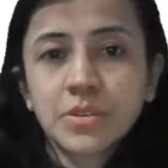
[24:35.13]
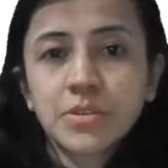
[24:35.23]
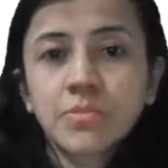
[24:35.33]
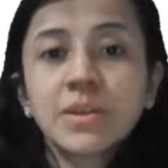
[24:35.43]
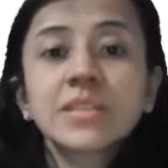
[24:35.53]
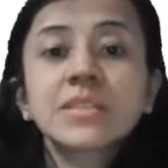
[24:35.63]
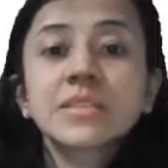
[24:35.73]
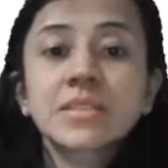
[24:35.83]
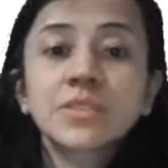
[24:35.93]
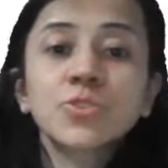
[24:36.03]
but
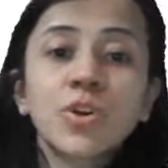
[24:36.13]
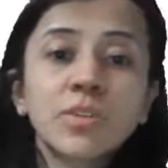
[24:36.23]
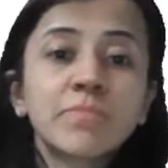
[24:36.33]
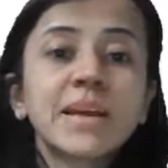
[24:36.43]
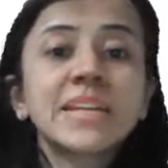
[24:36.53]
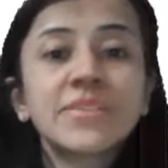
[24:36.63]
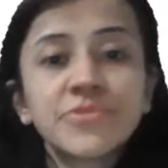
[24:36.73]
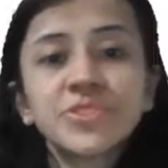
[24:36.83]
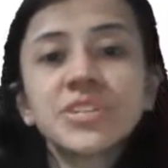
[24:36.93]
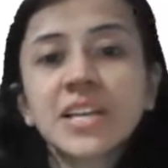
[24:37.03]
this is not
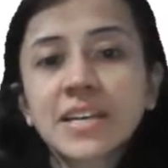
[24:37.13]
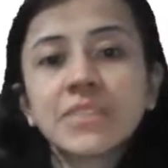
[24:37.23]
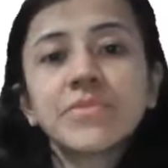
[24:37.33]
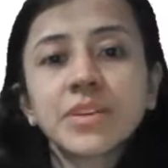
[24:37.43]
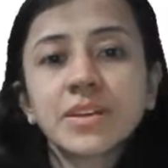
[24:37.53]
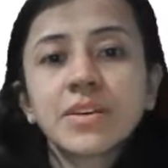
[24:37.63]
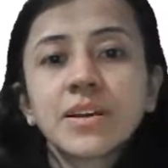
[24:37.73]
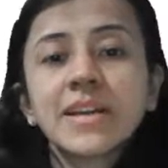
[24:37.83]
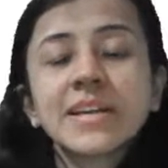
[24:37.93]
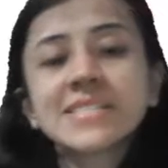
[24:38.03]
beneficial anyway.
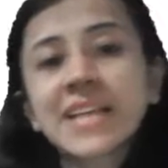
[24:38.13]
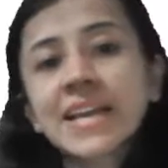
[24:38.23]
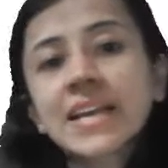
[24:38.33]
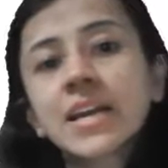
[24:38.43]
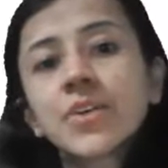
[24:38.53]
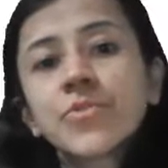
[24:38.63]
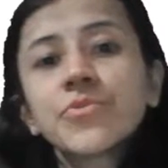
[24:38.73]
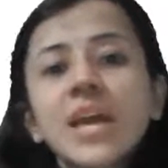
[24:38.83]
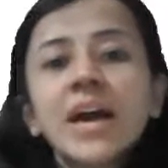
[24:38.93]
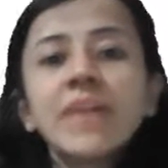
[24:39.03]
It is like
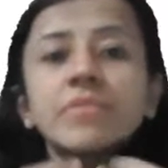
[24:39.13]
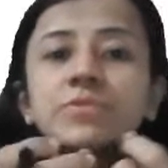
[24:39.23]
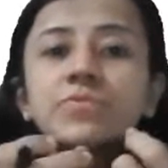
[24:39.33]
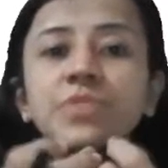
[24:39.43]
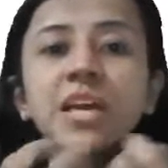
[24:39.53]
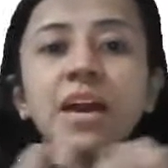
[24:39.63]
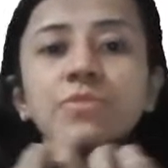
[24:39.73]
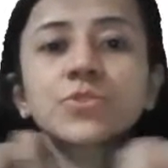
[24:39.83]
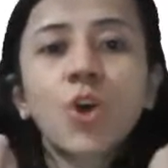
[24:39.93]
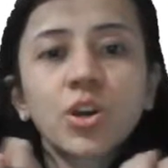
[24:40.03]
we have
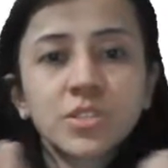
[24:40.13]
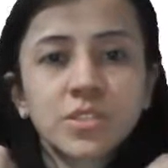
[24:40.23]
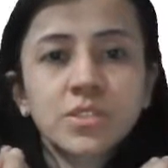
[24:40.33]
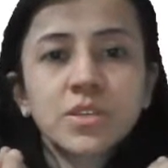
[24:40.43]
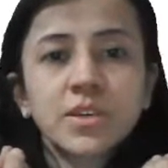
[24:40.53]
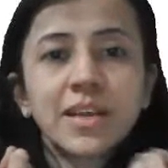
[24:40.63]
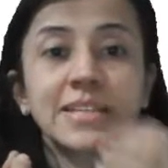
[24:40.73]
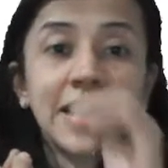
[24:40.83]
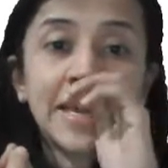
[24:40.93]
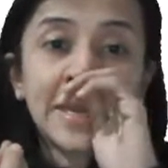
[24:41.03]
socks and
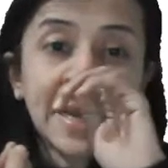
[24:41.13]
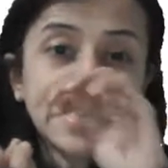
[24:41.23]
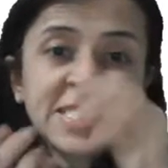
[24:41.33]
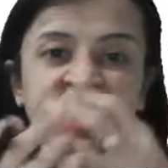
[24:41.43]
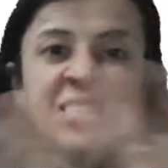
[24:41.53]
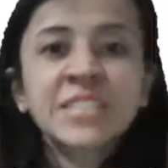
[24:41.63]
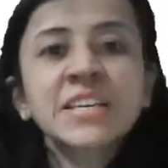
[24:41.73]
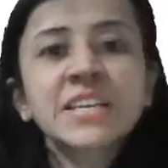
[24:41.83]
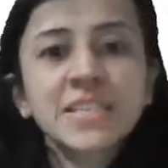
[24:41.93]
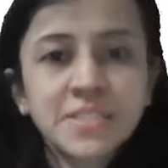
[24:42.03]
their elasticity
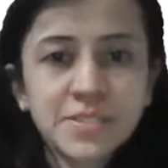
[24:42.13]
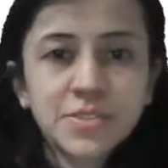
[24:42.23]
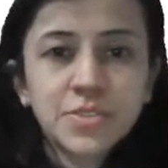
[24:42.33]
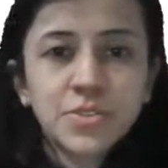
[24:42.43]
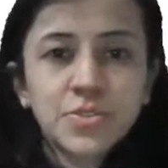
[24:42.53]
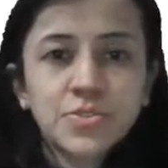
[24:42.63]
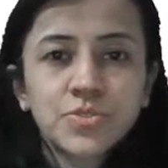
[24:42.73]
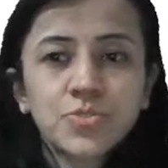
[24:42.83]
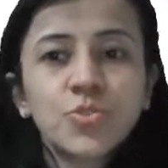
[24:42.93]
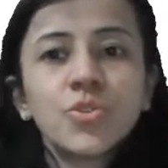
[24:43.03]
decreases,
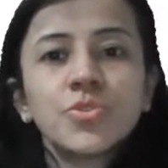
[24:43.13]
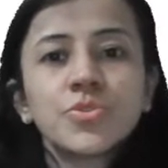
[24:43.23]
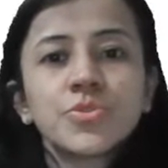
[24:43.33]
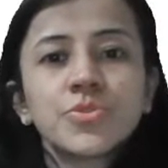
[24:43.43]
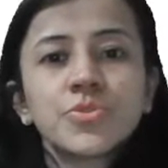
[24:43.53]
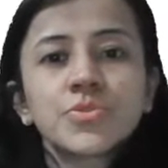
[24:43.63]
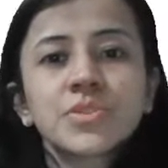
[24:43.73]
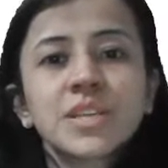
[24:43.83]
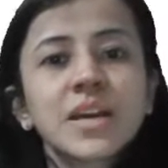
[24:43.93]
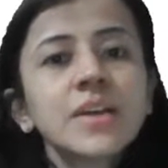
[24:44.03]
so
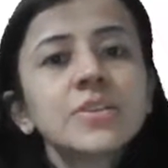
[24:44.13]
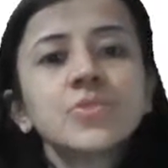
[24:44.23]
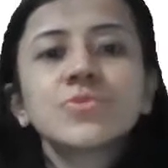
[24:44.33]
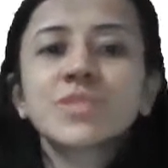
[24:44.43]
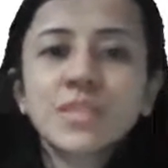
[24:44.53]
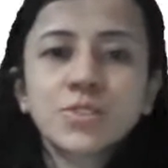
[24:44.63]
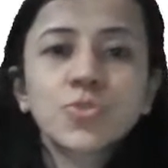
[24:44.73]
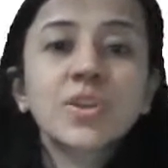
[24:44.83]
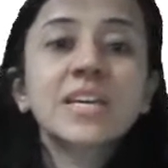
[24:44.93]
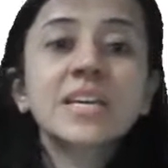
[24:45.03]
they are used.
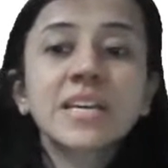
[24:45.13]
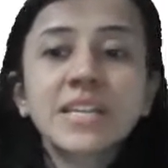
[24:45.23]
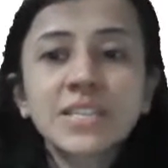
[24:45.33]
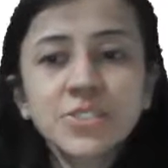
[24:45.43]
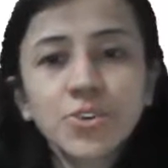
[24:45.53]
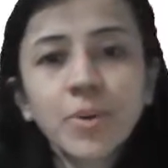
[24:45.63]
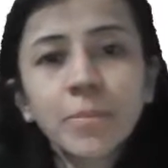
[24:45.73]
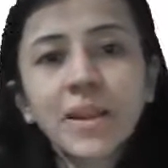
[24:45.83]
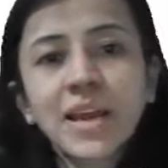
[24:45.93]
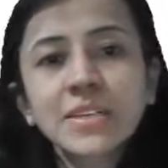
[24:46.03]
So increased
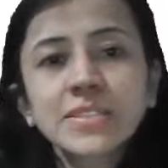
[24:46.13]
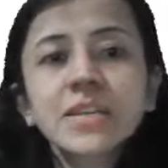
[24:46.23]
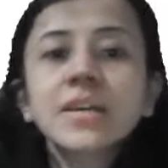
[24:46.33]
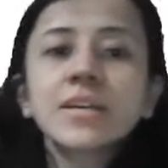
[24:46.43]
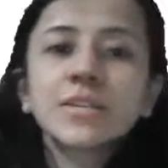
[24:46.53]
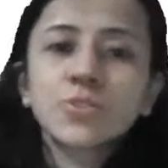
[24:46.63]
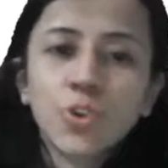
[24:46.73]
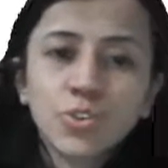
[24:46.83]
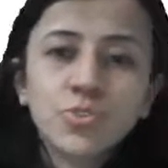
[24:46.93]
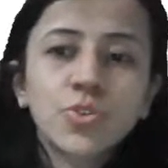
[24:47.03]
compliance is
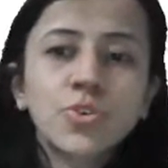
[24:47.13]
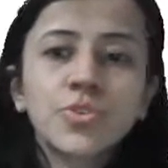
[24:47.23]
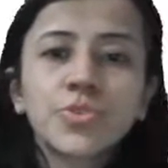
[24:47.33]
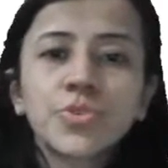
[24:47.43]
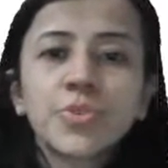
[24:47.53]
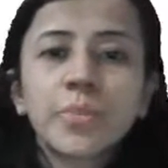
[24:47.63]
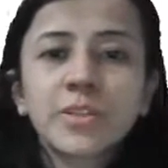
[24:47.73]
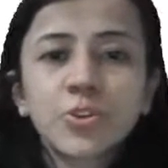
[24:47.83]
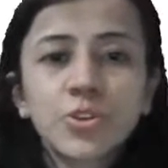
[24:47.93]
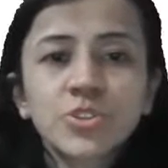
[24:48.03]
also
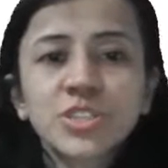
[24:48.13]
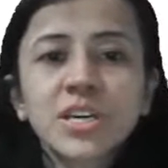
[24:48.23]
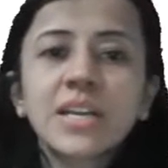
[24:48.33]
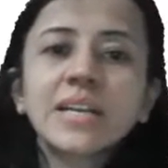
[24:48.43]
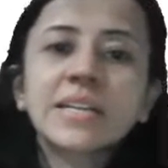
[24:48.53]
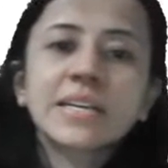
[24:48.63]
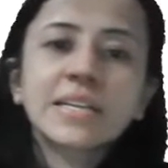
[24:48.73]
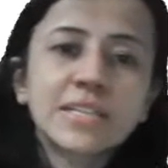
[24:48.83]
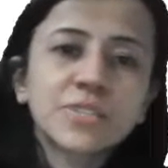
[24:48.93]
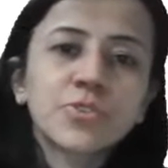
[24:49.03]
pathological, and decreased